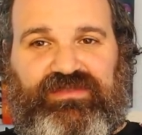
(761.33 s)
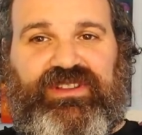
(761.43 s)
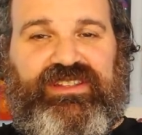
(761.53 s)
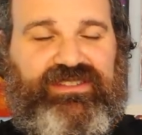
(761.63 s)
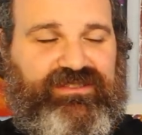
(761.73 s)

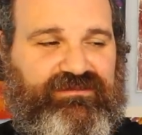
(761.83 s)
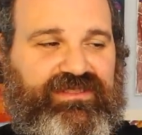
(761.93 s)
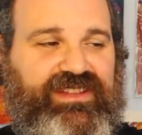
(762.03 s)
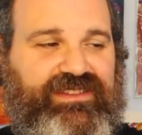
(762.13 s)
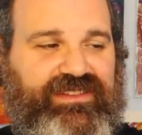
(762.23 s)
play you can
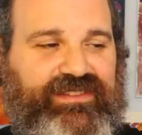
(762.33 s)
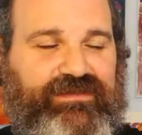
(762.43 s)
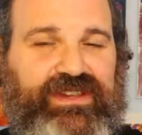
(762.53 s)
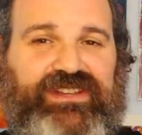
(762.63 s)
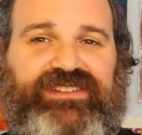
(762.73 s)
play this.
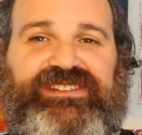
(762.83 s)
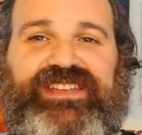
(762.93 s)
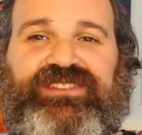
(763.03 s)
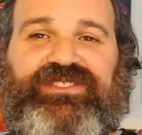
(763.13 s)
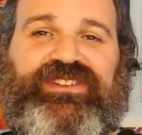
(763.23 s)
Let's
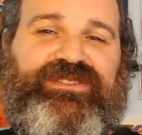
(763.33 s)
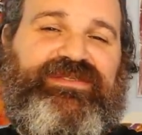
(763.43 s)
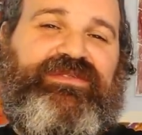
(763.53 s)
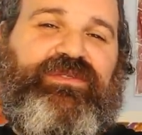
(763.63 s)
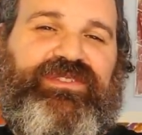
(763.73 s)
take a look at the
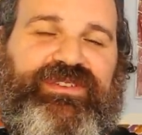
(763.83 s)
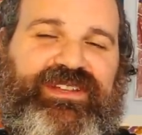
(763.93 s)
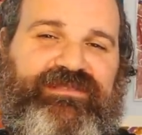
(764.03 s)
fourth